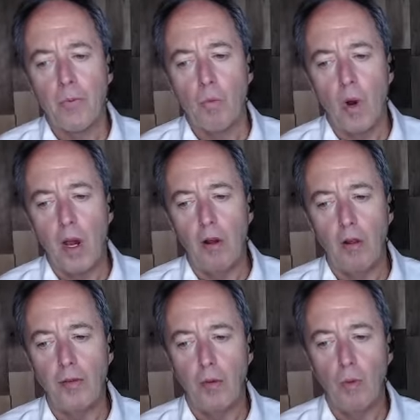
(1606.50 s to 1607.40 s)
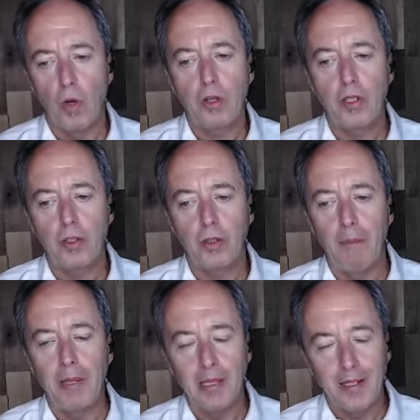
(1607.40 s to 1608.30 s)
while the work is
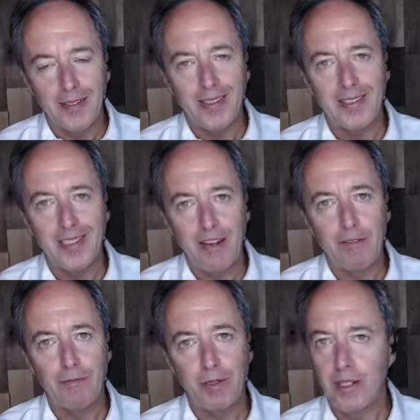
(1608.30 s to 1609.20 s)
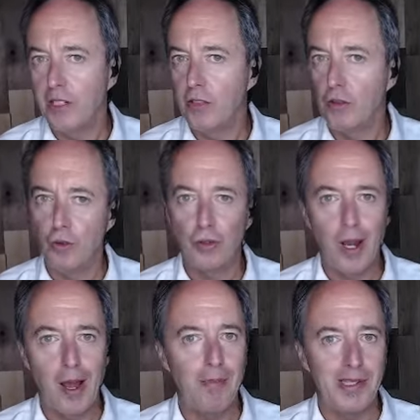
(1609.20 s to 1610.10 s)
completely safe, please use
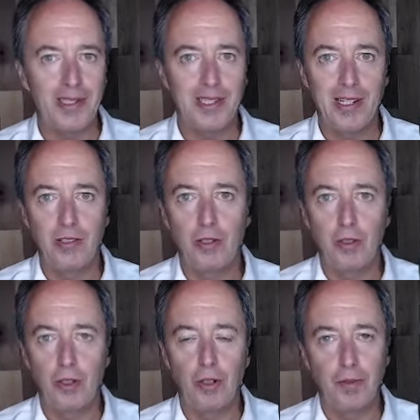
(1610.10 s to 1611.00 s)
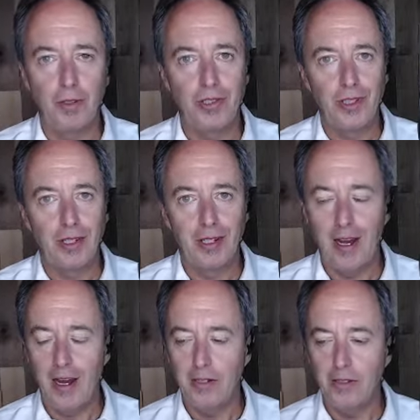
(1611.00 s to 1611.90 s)
common sense. If you're sitting in
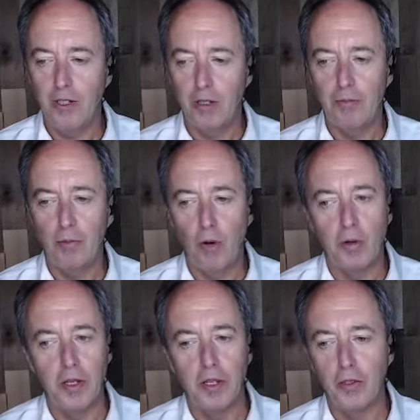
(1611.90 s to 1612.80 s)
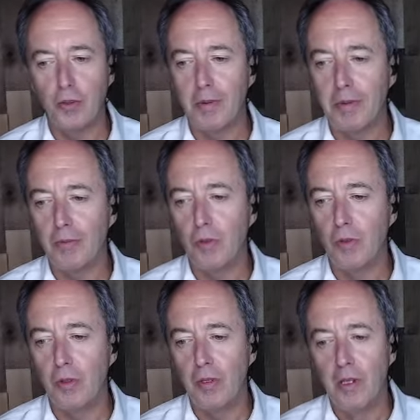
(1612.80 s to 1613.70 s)
a hot tub or in a swimming
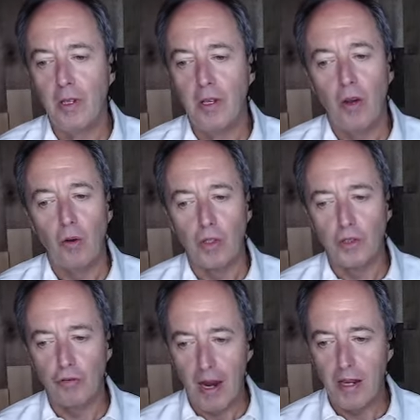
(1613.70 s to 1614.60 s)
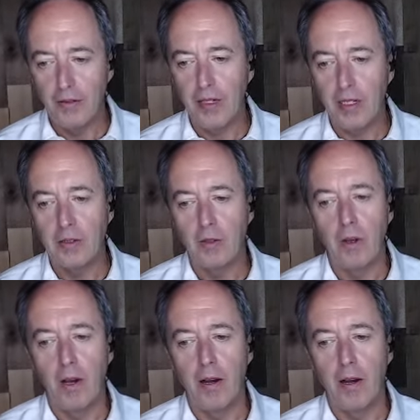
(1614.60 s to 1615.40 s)
pool or driving,